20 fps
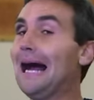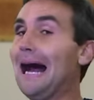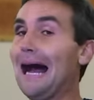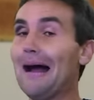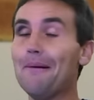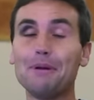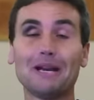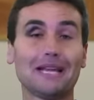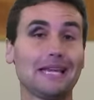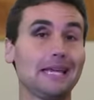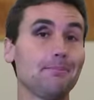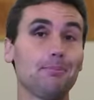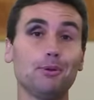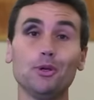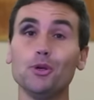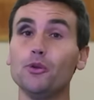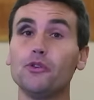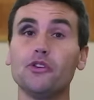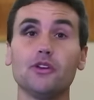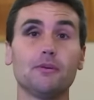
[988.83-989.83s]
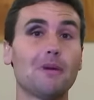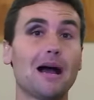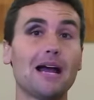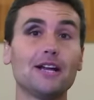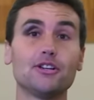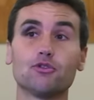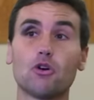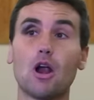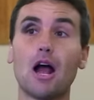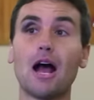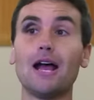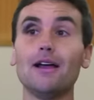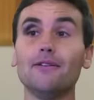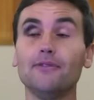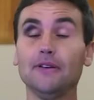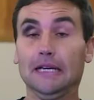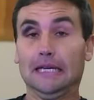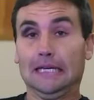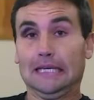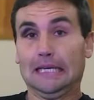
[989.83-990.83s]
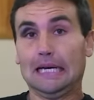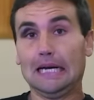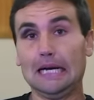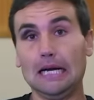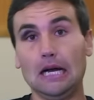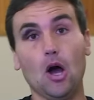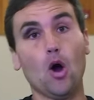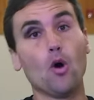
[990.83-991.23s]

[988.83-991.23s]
I'm gonna keep using my drive uh,